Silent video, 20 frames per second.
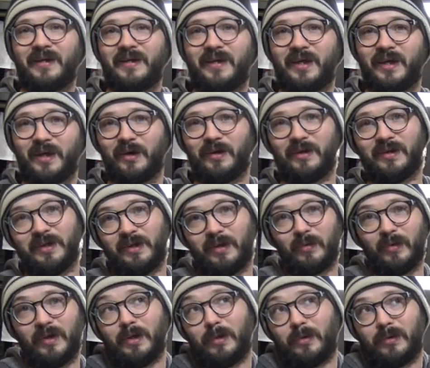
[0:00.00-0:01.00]
you know, and your
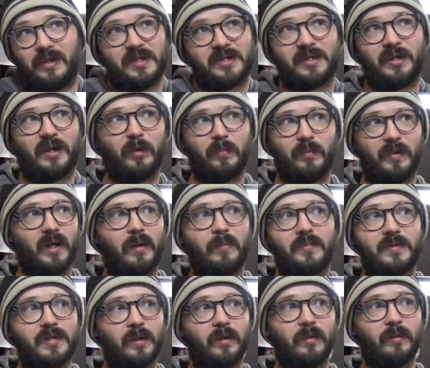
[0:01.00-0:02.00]
window doesn't open up.
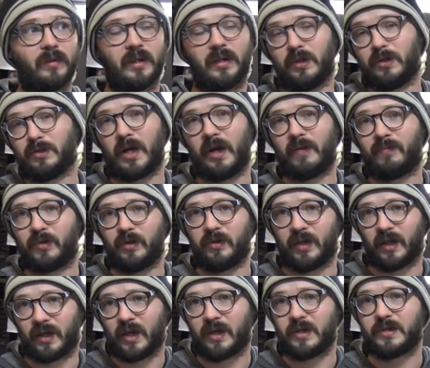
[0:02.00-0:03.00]
So in a drive-through,
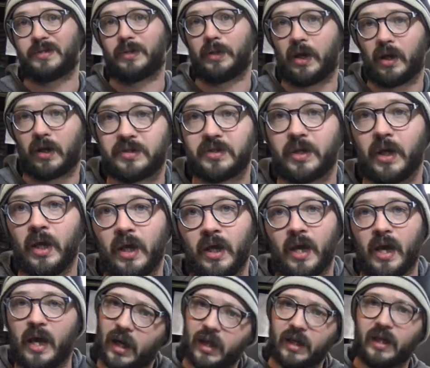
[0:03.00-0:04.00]
that kind of sucks.
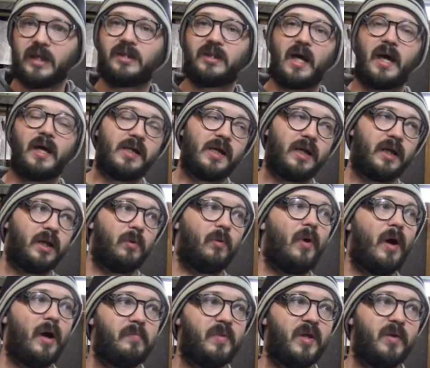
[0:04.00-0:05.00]
And I get that, and I get
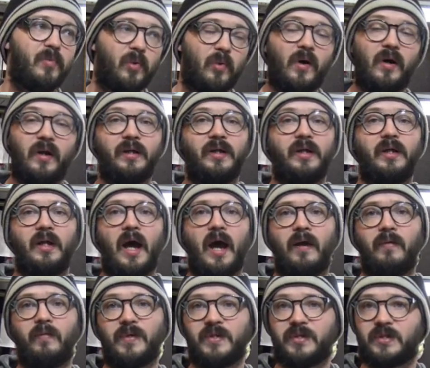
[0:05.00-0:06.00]
why people wanted it.
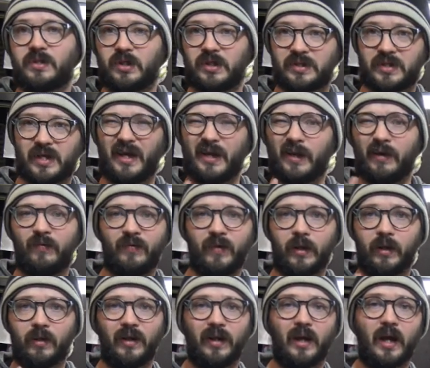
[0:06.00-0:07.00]
I was just kind of
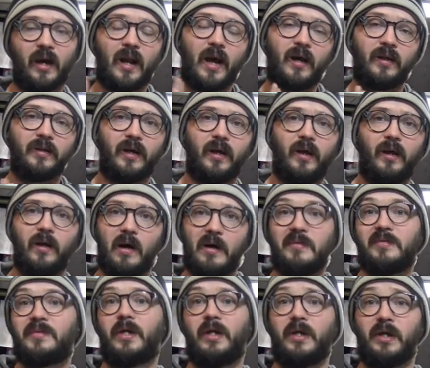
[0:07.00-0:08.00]
figuring out how the hell I
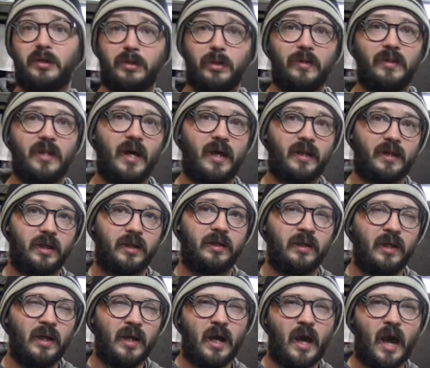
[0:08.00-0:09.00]
was going to do that, and
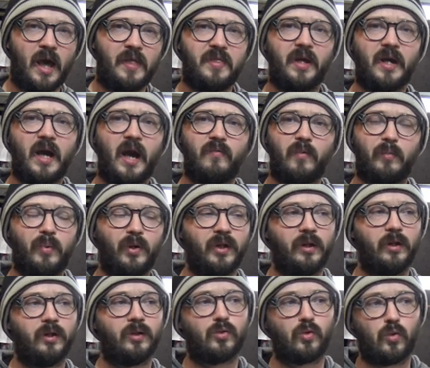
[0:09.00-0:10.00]
I think I have a pretty
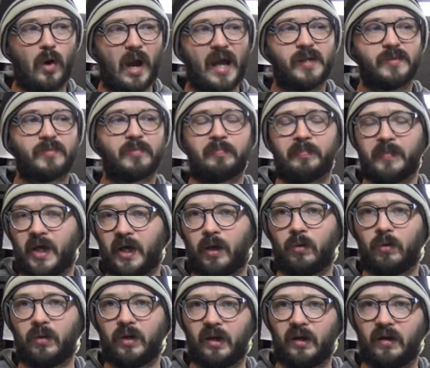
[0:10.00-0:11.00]
good grasp
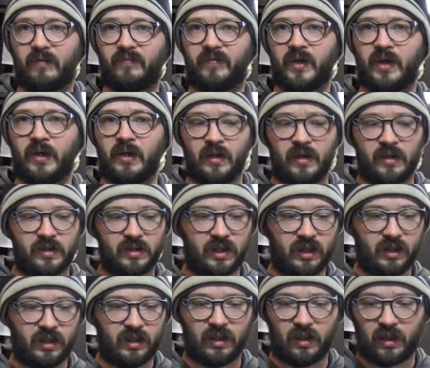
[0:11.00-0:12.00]
now of
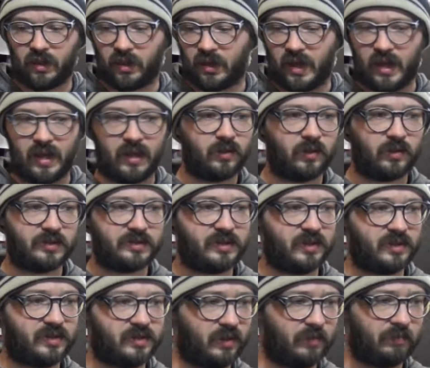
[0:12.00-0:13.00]
the anchor
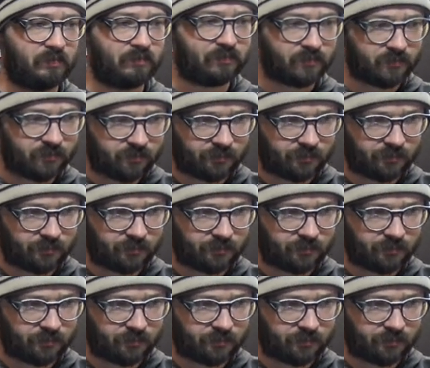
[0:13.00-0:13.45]
system